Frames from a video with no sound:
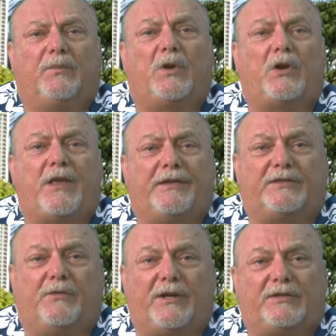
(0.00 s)
brought on this
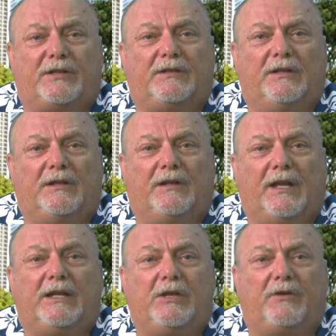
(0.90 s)
question,
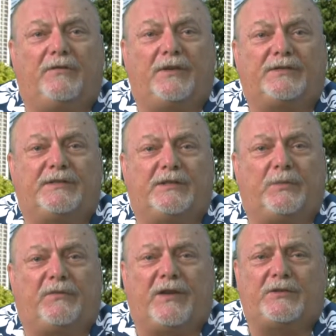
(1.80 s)
and neither of us is in a
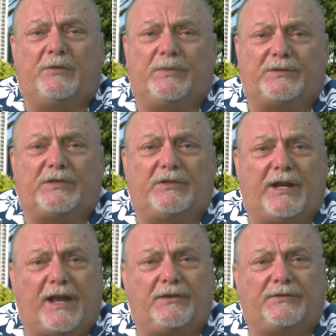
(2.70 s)
professional position
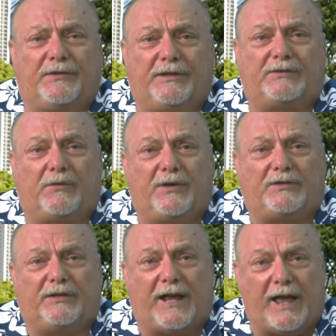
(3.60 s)
to answer Nick's
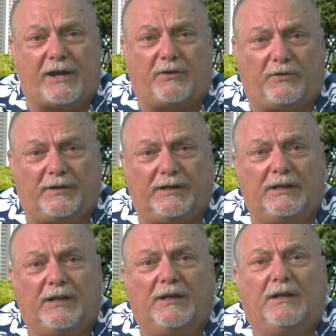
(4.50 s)
question accurately.